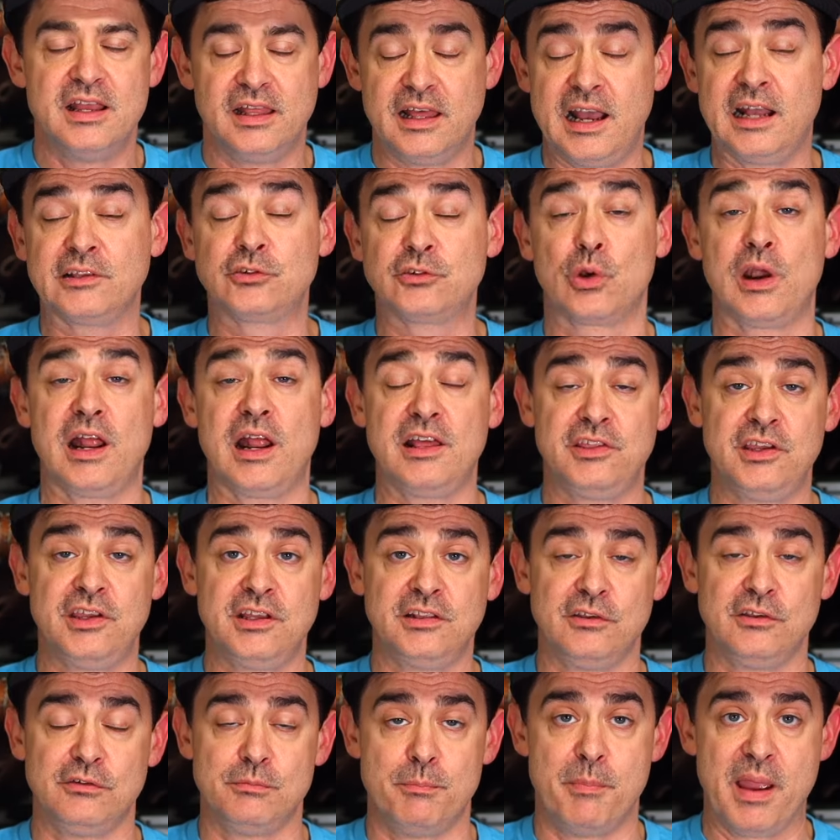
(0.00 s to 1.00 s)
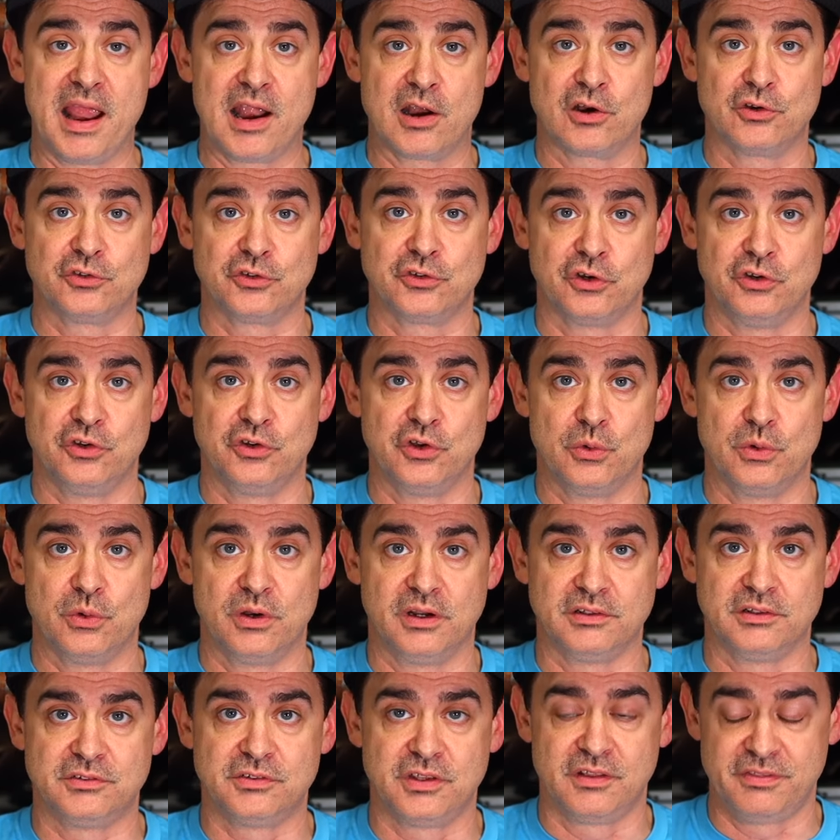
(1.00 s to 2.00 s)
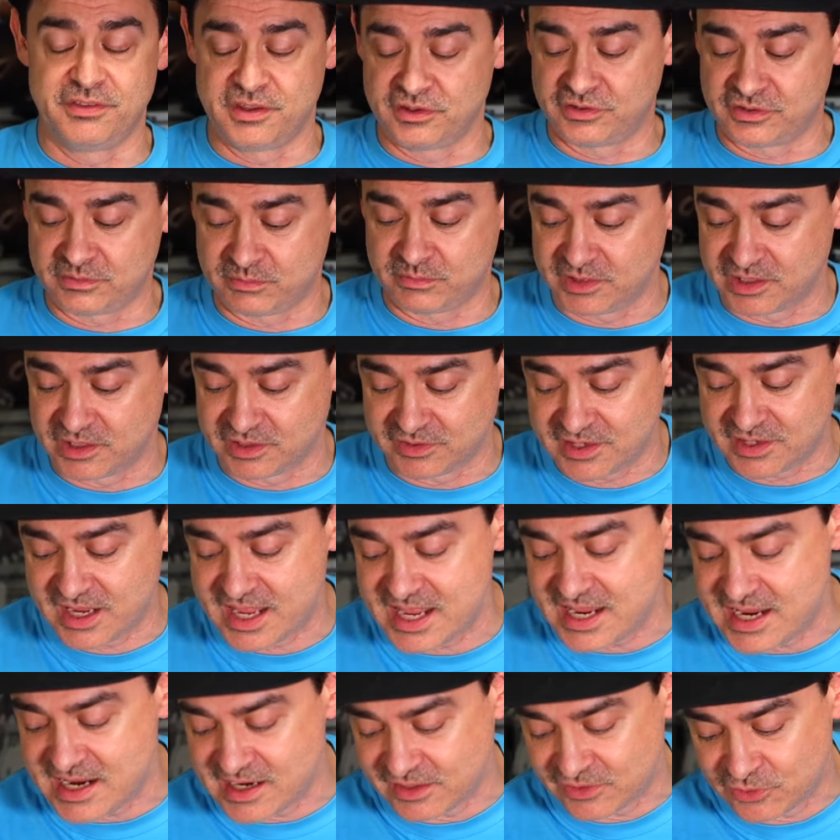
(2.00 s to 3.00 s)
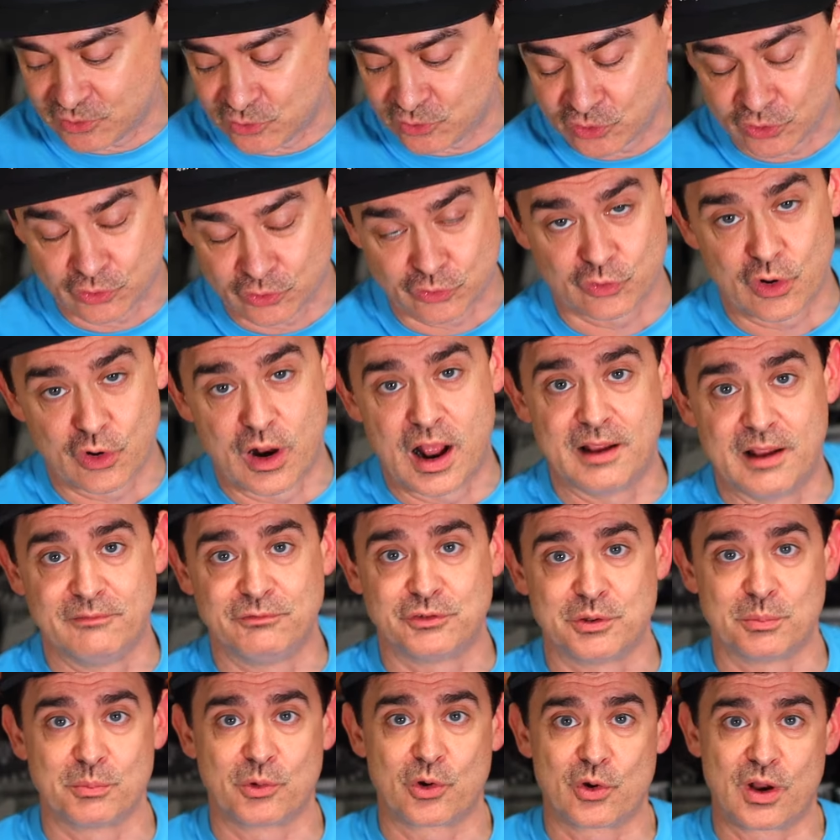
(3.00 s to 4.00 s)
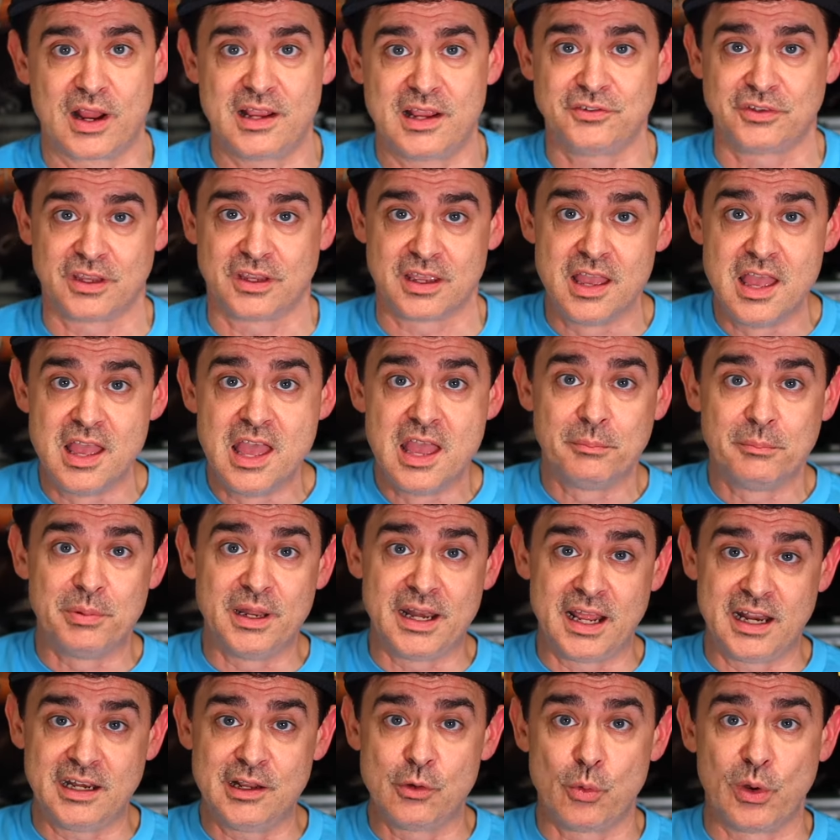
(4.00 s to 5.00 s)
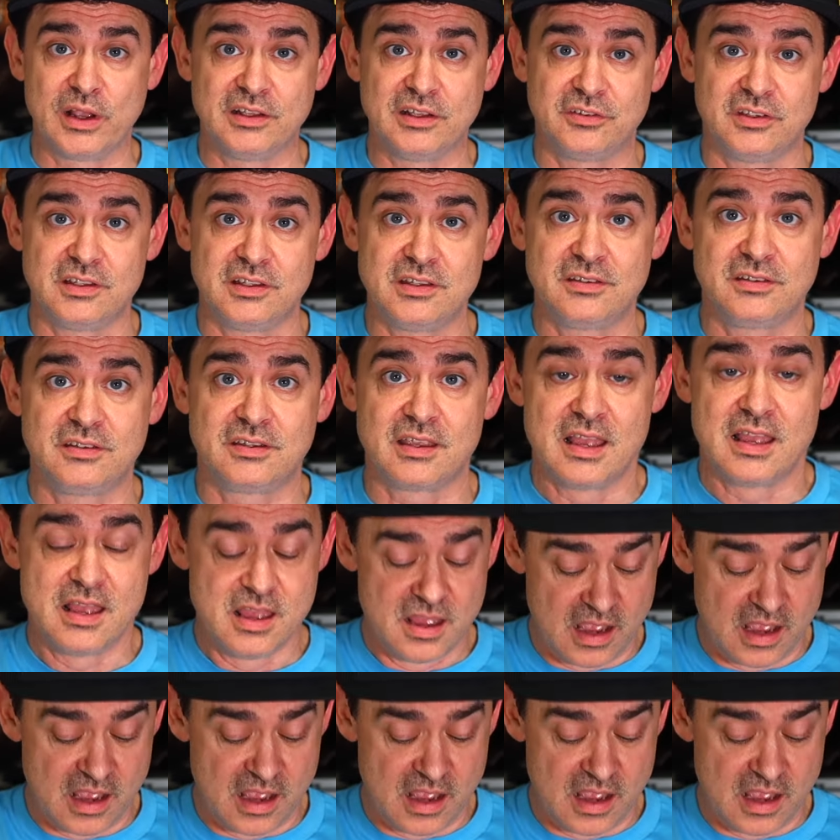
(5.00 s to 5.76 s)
That's what I think these bears are doing. It's in this heat just drives them crazy. But anyways, these